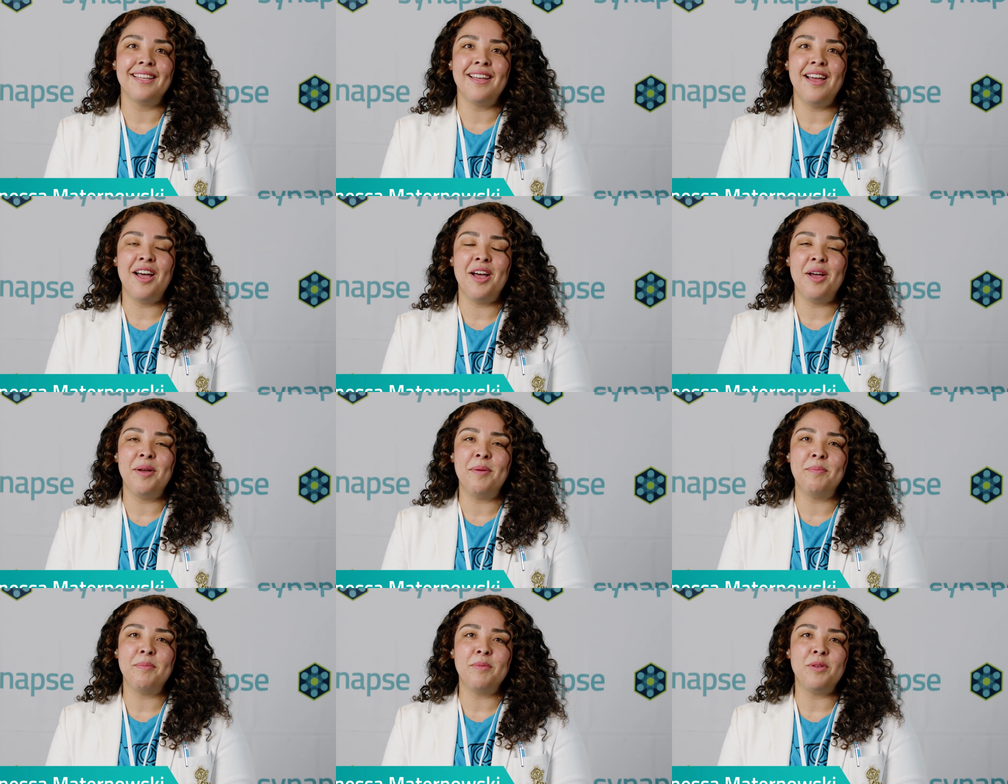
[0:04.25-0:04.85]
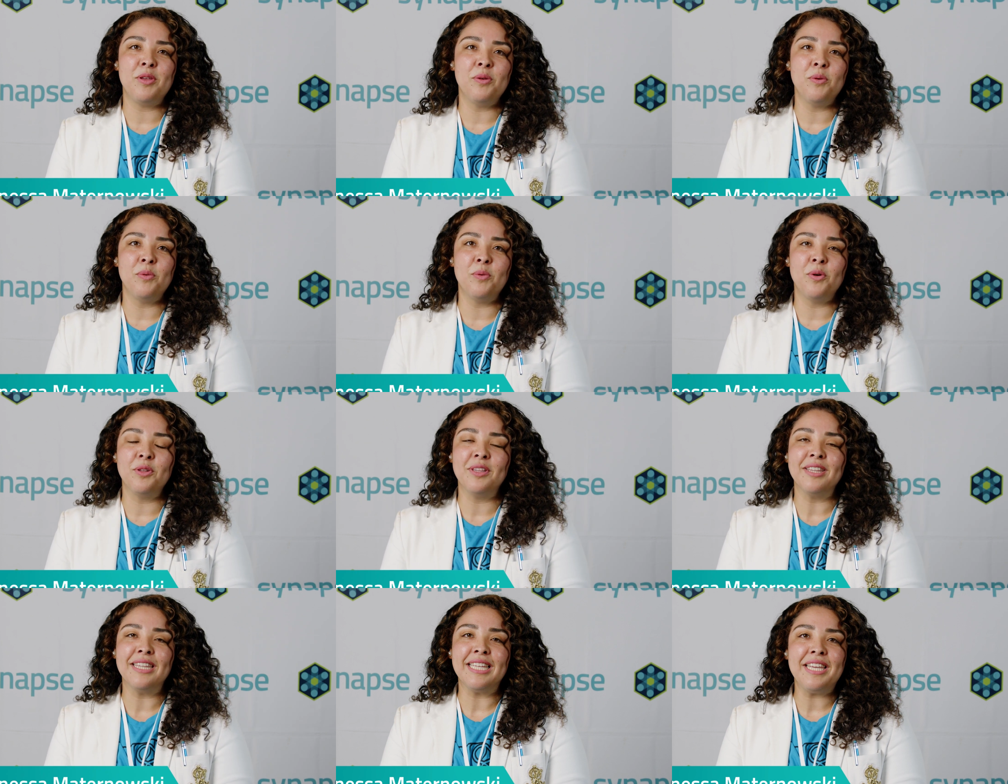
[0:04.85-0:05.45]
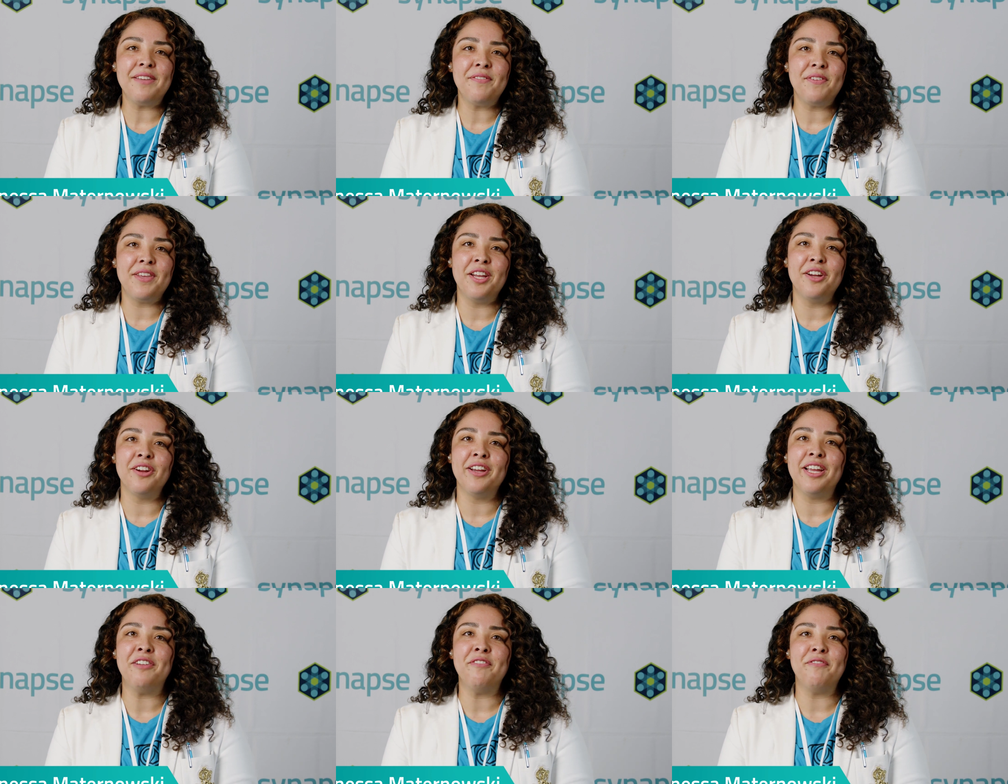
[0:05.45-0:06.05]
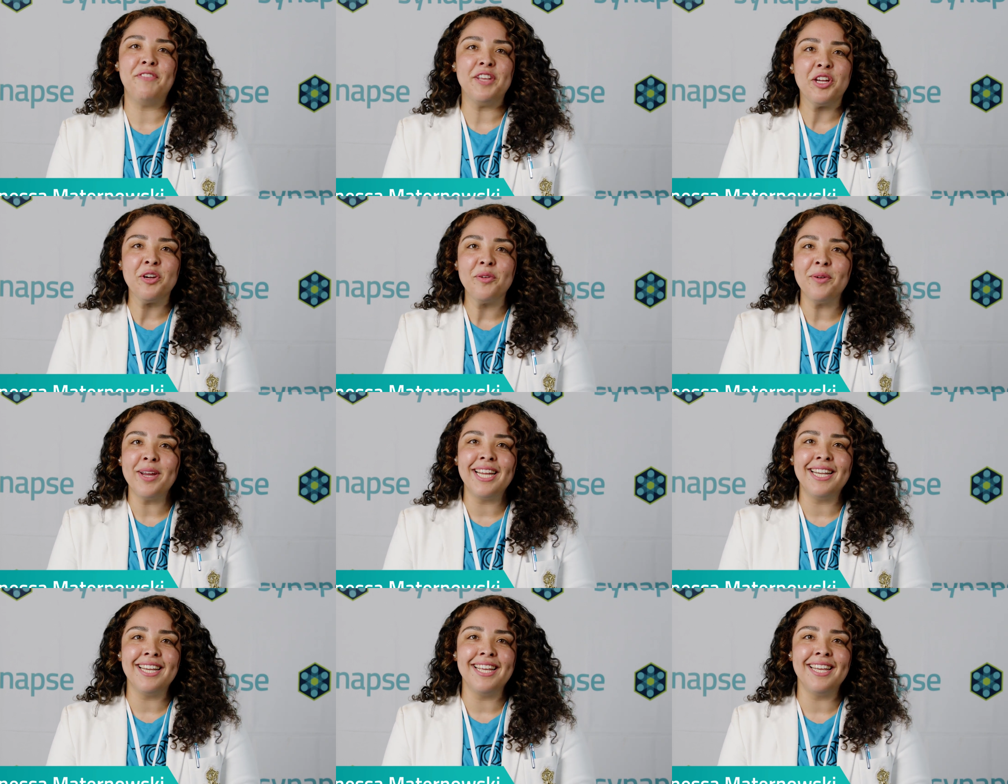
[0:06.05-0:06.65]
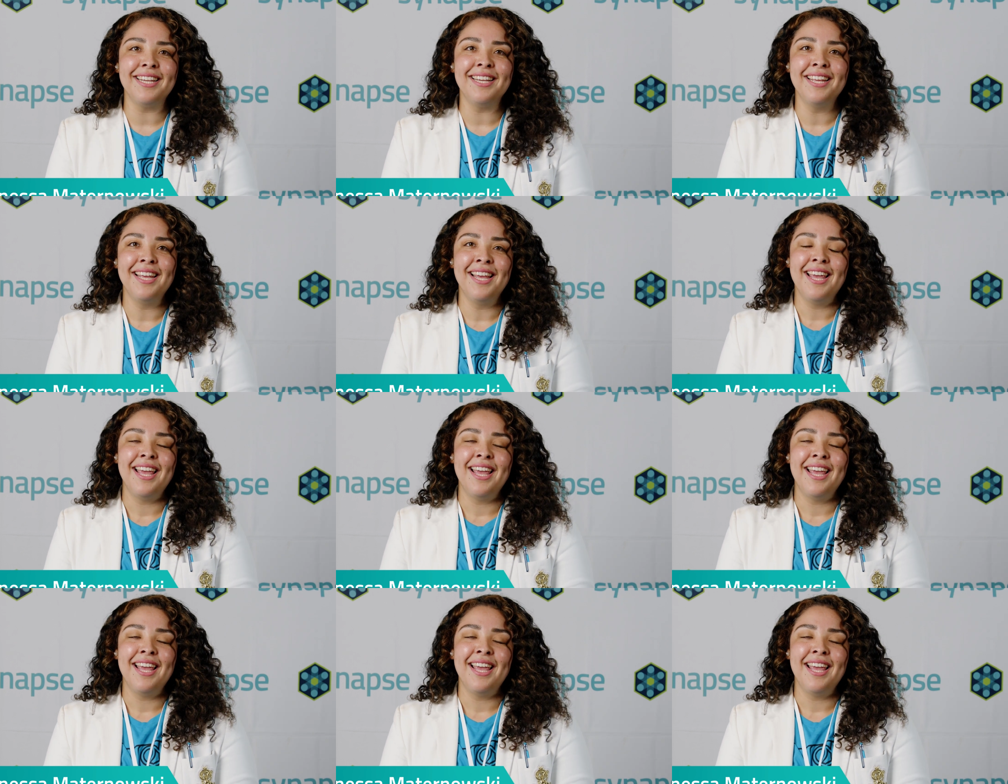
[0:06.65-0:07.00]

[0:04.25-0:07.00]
Um, you will leave here invigorated